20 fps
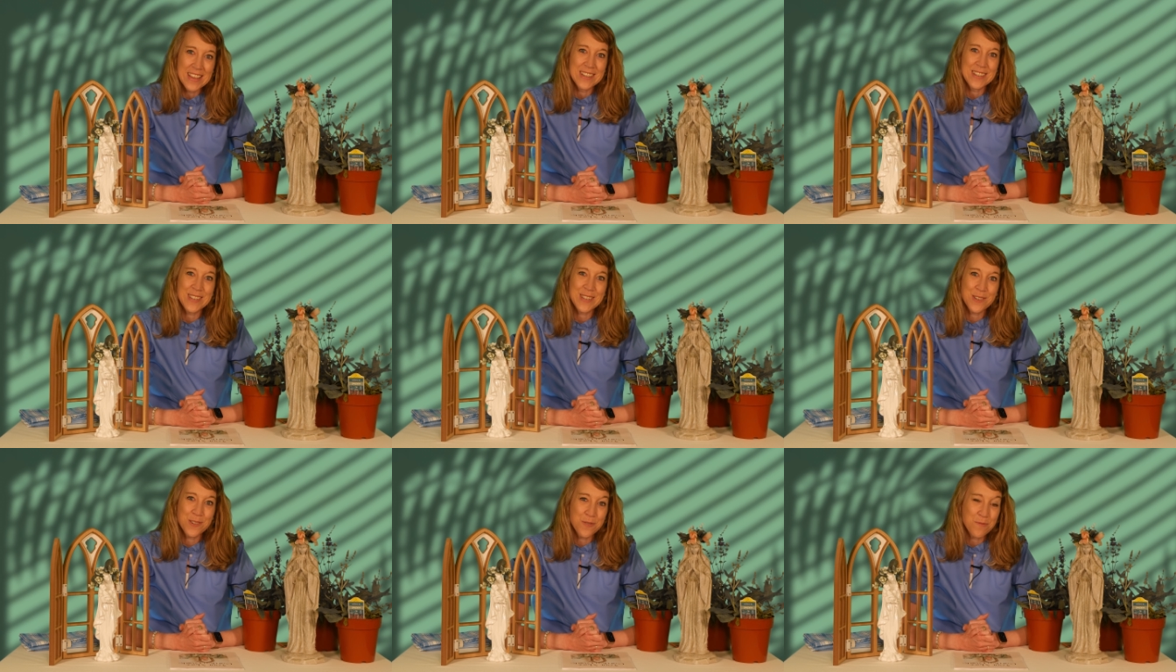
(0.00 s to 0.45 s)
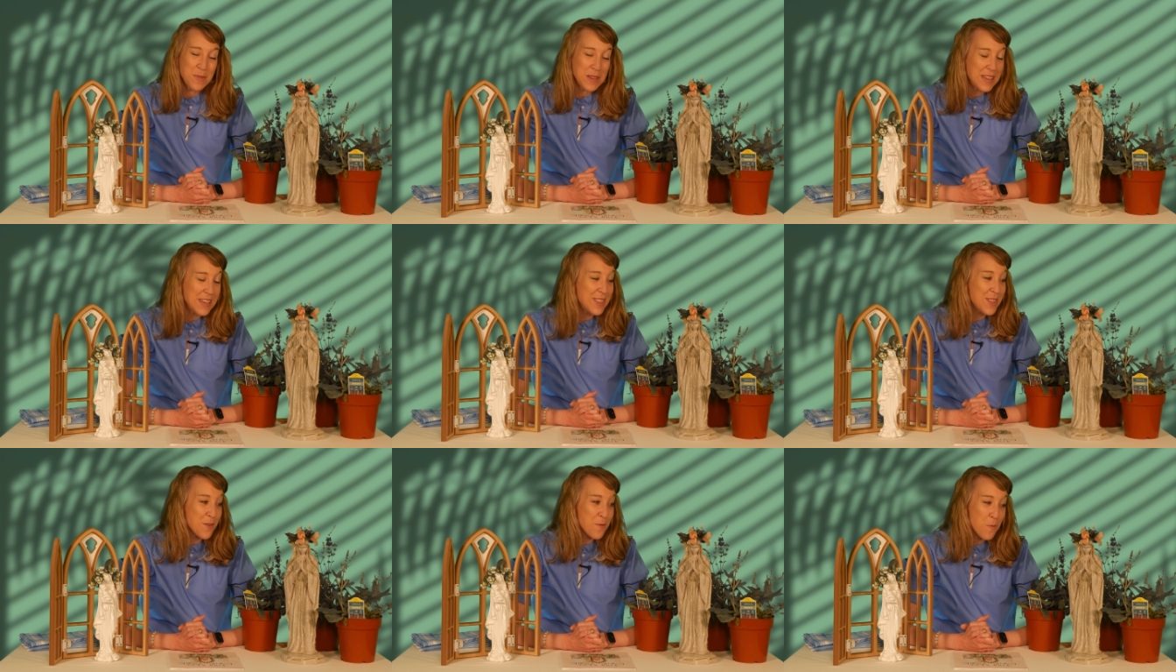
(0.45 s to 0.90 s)
to
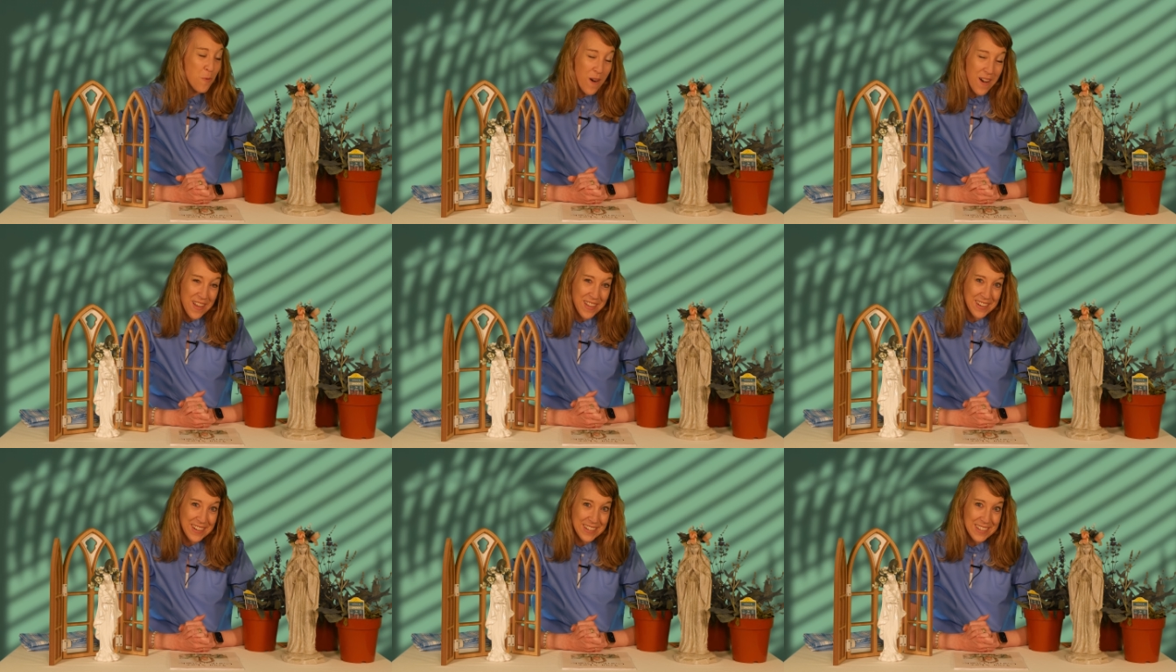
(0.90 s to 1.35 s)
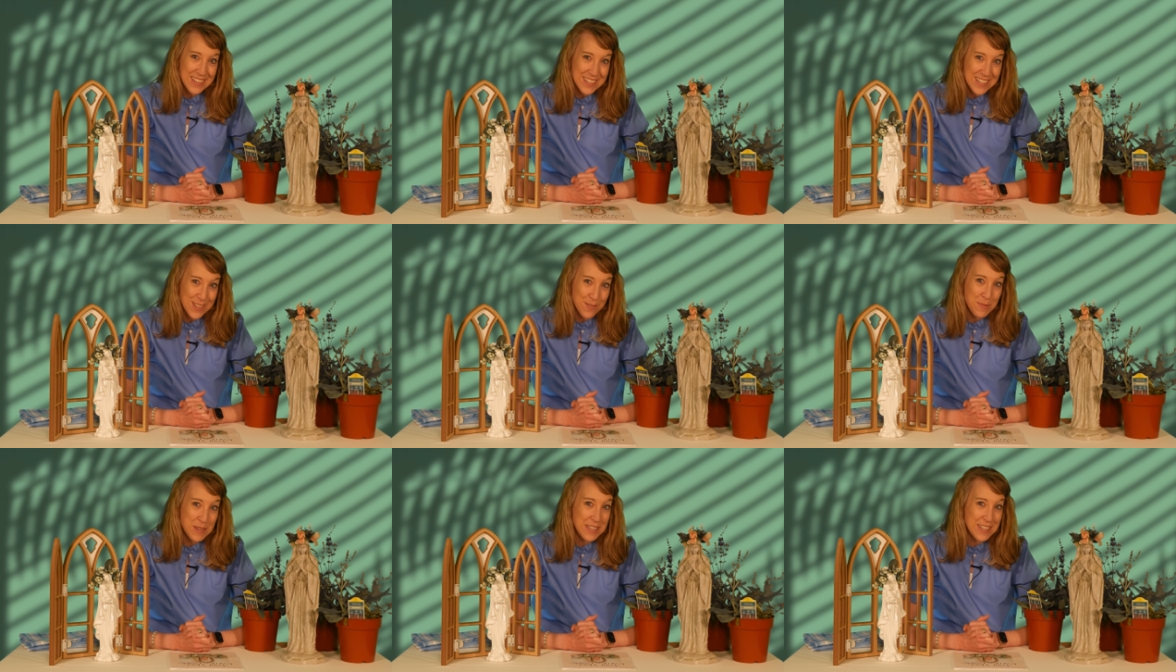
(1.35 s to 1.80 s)
be the one
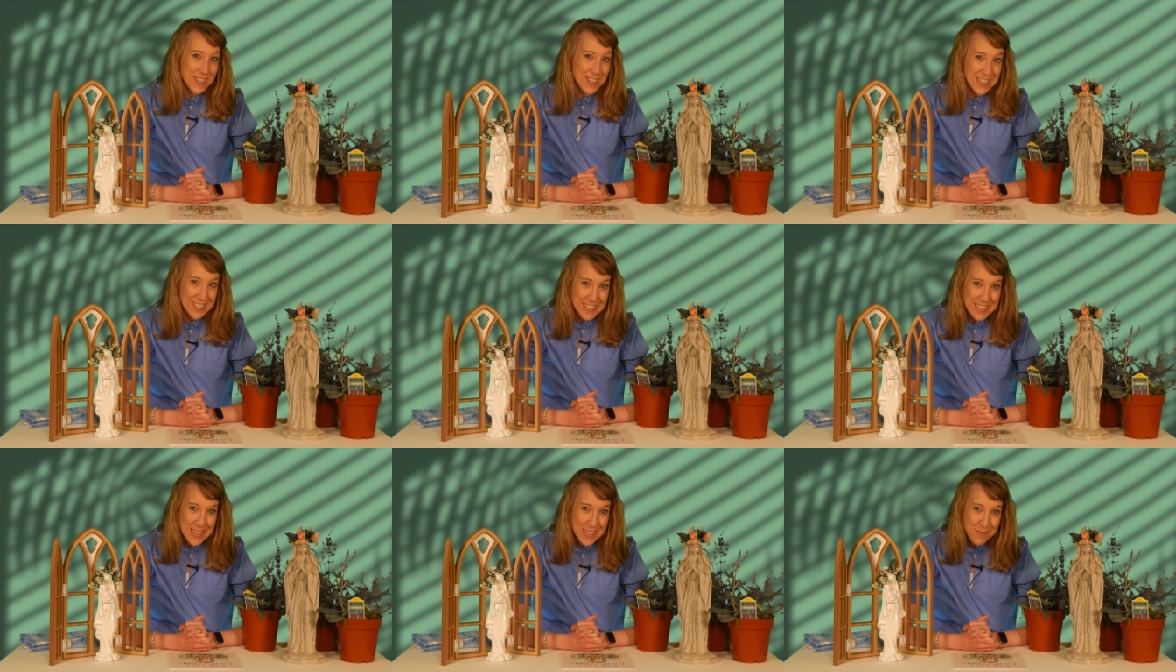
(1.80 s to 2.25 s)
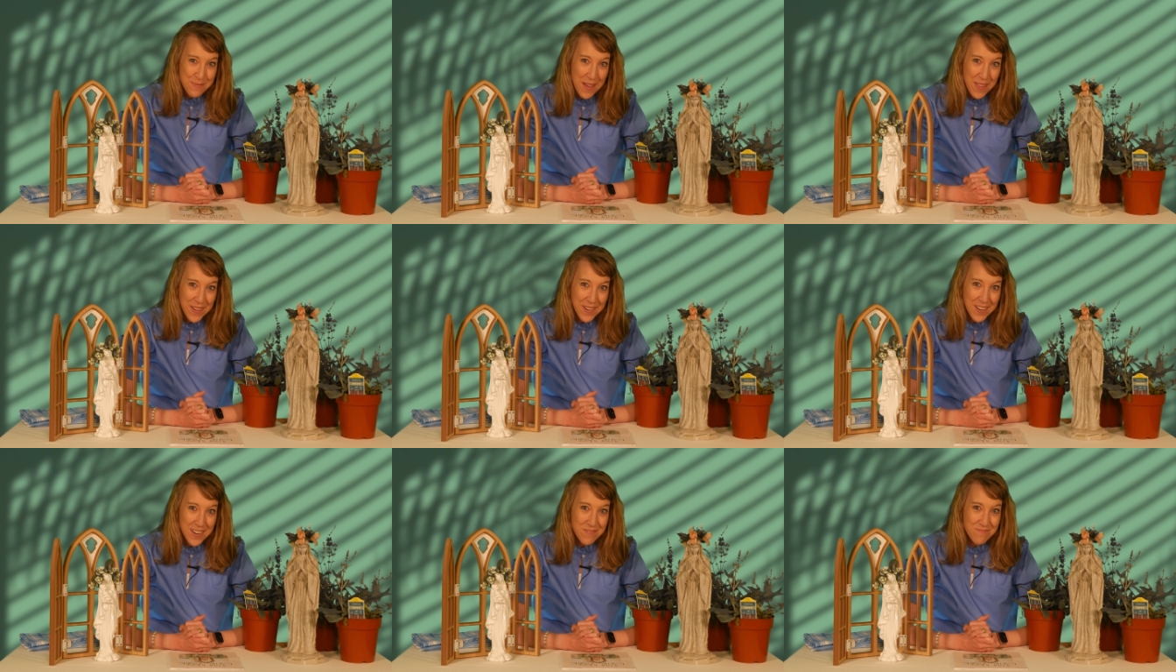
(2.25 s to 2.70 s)
to be Jesus'
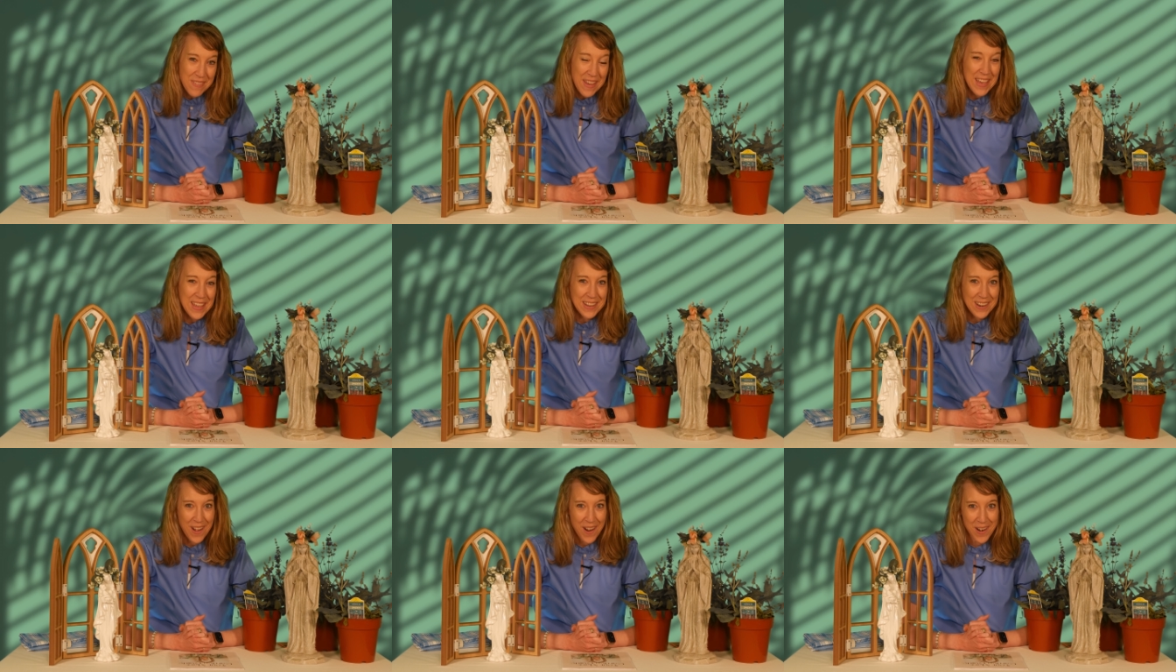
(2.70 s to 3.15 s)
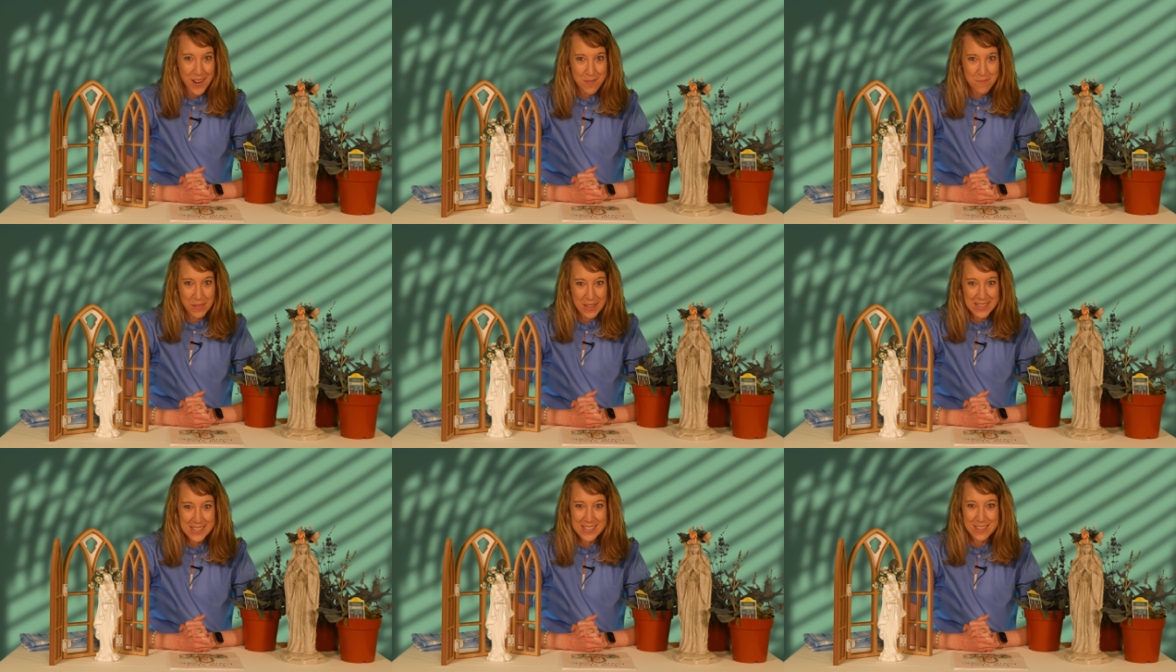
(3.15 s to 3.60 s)
mother and our
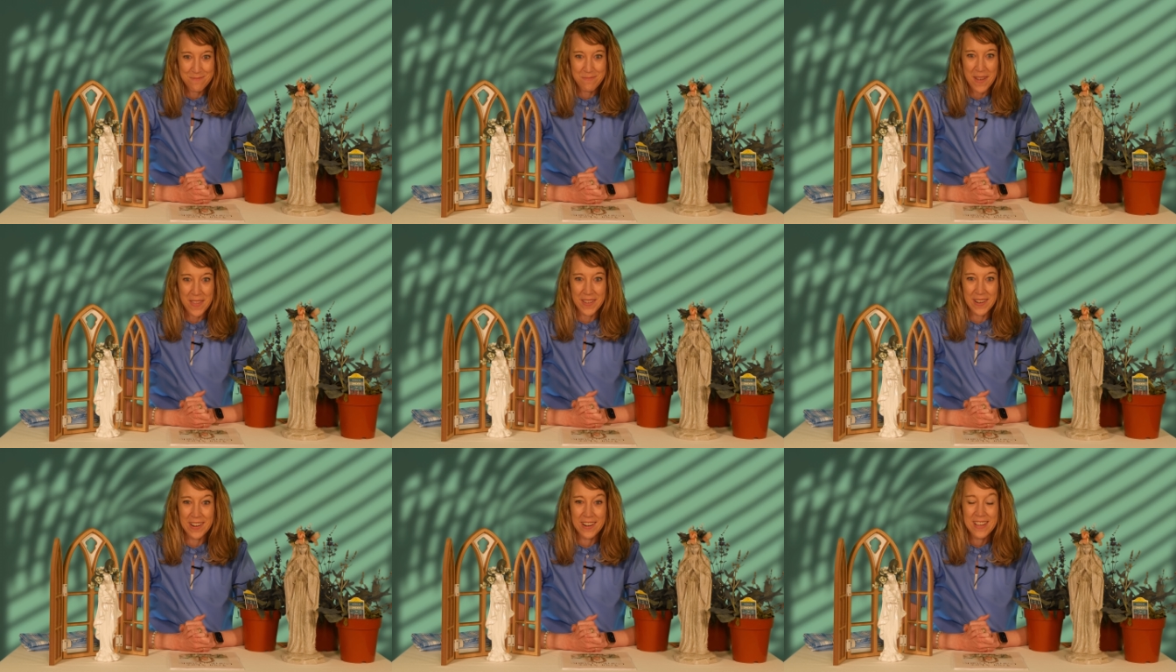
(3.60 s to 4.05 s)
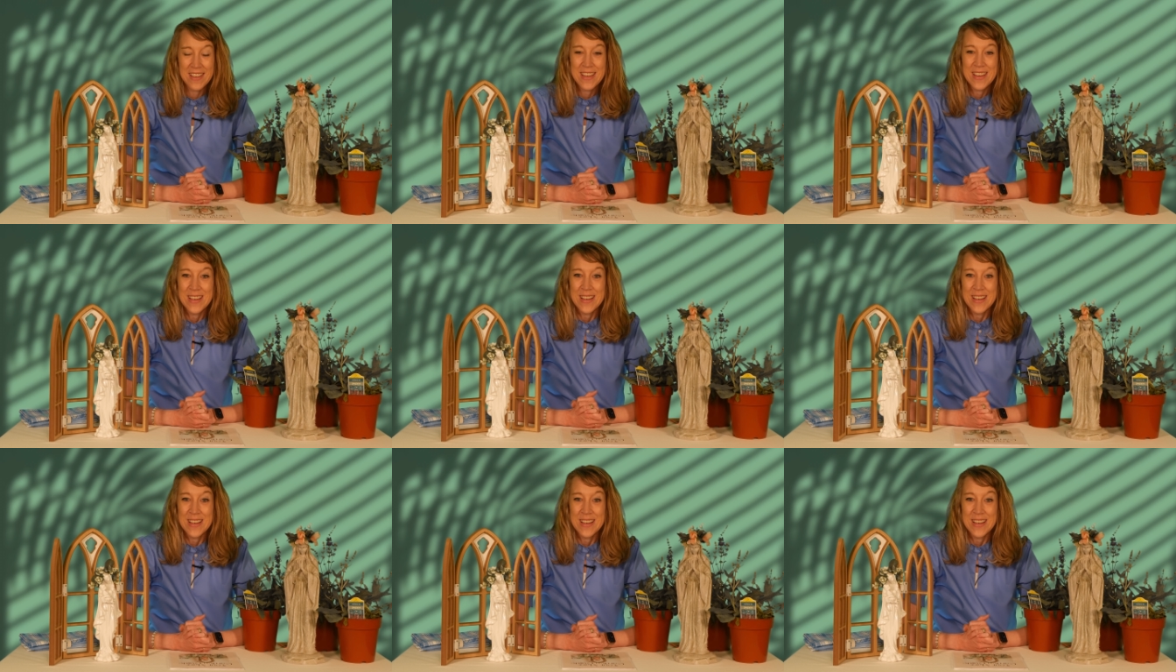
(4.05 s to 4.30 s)
Blessed Mother.